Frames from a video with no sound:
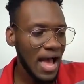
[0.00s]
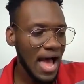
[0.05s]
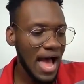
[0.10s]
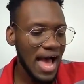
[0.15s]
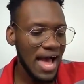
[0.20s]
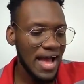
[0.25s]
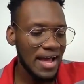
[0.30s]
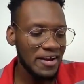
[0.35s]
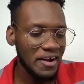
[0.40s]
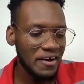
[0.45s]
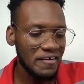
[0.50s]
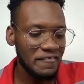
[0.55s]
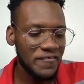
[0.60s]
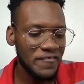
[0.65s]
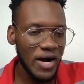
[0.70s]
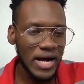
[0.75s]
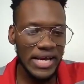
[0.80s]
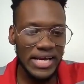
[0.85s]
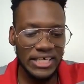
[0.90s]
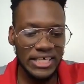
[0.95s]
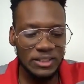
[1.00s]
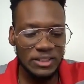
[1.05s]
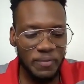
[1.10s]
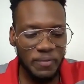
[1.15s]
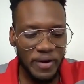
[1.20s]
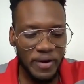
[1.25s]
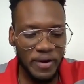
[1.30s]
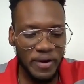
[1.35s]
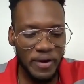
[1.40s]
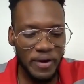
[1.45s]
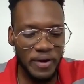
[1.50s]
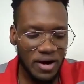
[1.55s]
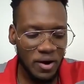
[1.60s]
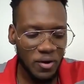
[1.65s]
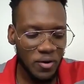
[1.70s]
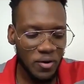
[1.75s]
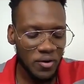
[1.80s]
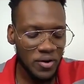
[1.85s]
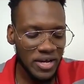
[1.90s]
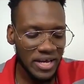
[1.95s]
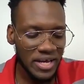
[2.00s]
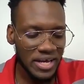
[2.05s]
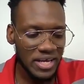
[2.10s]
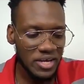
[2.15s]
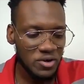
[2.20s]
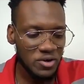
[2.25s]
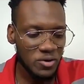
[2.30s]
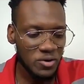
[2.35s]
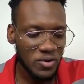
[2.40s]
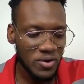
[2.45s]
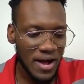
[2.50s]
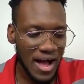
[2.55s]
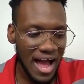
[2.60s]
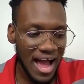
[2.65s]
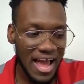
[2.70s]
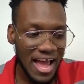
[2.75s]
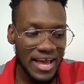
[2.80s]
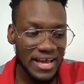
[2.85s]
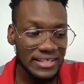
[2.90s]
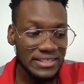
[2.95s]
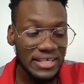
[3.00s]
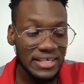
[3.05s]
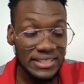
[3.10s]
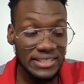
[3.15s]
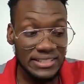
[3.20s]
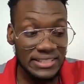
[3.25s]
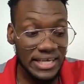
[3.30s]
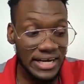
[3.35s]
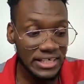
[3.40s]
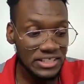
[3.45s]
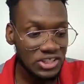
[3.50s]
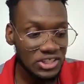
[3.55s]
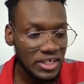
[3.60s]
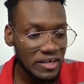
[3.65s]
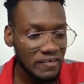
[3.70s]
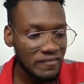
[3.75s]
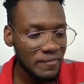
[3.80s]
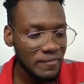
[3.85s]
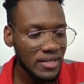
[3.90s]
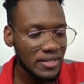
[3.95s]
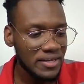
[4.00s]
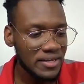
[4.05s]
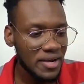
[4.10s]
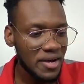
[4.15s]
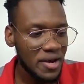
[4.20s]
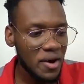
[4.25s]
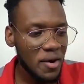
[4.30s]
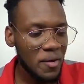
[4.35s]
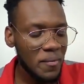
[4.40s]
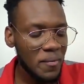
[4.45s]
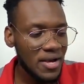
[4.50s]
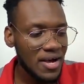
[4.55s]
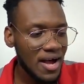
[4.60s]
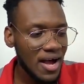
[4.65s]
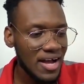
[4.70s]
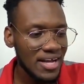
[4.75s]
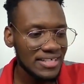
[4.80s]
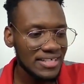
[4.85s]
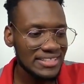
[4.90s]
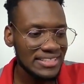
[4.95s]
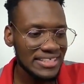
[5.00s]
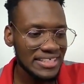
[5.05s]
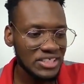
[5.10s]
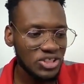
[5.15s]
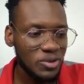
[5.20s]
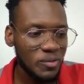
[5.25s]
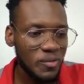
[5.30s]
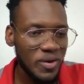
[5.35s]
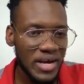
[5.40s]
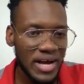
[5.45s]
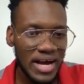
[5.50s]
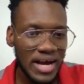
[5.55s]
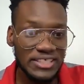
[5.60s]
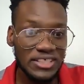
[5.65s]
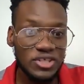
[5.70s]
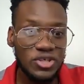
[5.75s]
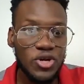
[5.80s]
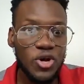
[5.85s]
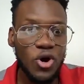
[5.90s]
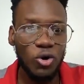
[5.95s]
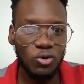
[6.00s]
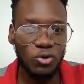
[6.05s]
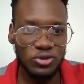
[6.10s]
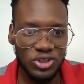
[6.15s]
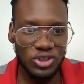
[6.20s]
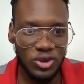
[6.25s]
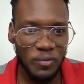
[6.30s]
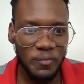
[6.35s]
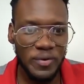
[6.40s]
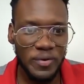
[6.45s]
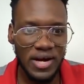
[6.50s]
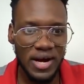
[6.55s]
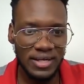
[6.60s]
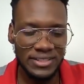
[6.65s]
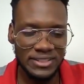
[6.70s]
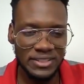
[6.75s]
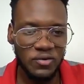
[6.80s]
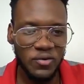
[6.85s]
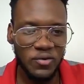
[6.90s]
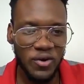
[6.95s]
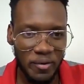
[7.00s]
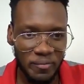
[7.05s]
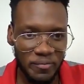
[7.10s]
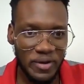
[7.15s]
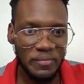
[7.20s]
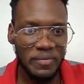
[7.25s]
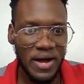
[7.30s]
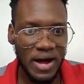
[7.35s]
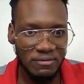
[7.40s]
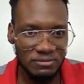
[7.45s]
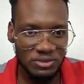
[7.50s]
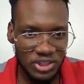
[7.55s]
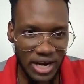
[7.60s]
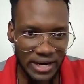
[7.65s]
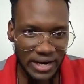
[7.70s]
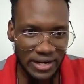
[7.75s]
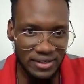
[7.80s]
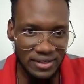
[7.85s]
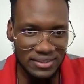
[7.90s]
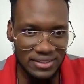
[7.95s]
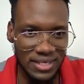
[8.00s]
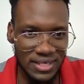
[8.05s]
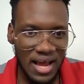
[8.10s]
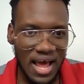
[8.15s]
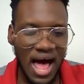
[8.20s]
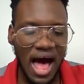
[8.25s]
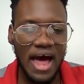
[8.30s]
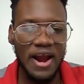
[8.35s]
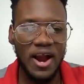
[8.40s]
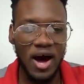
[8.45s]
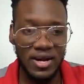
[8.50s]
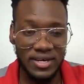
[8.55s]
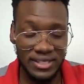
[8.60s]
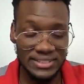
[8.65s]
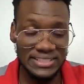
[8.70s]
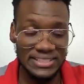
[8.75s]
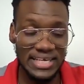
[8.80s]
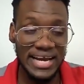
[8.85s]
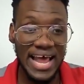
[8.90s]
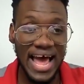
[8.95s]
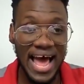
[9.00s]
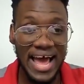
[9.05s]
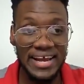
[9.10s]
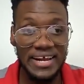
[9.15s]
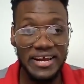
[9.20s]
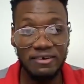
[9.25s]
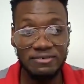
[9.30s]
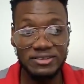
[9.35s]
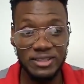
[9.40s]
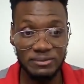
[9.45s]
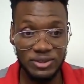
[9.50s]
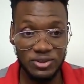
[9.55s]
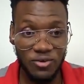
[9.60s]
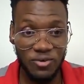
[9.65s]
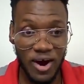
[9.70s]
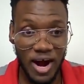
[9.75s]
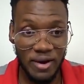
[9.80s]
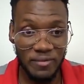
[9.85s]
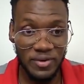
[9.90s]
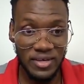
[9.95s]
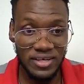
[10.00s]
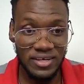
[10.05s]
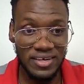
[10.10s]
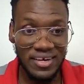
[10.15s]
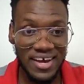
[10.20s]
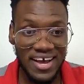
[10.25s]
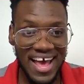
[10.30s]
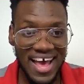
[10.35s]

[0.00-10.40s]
And for in a space like Jamaica, you know, it is an achievement because Jamaicans know jumping onto where people have channels and understand the idea of subscribing.